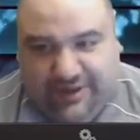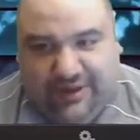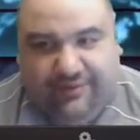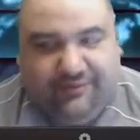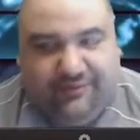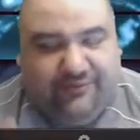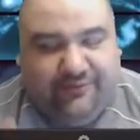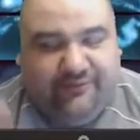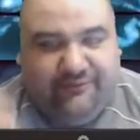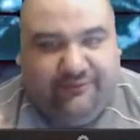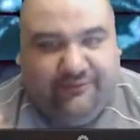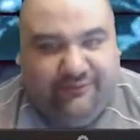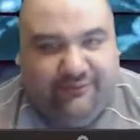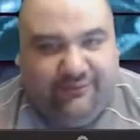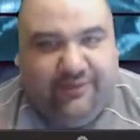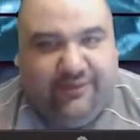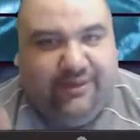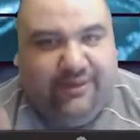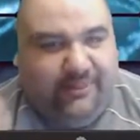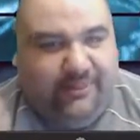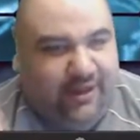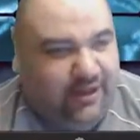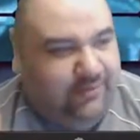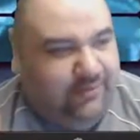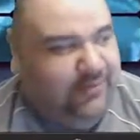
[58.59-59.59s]
He's been
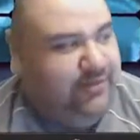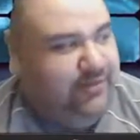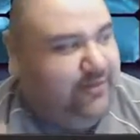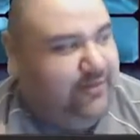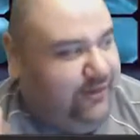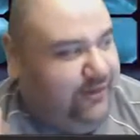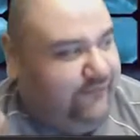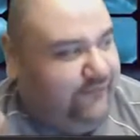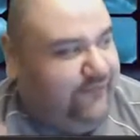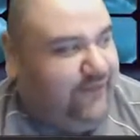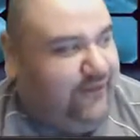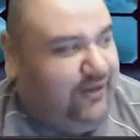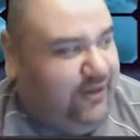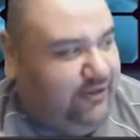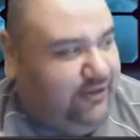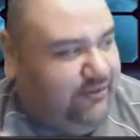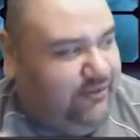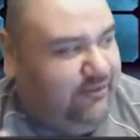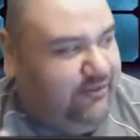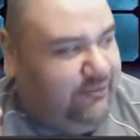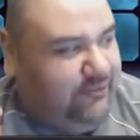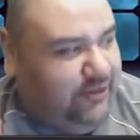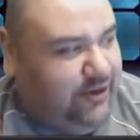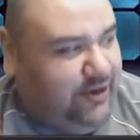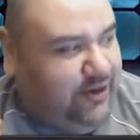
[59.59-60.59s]
emailing me stuff, and he's
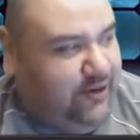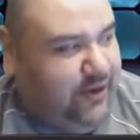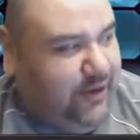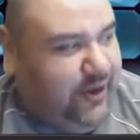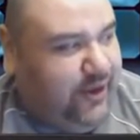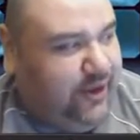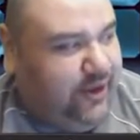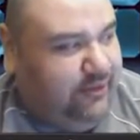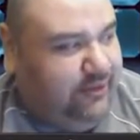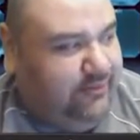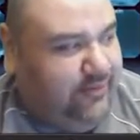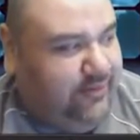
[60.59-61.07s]
been pretty quick.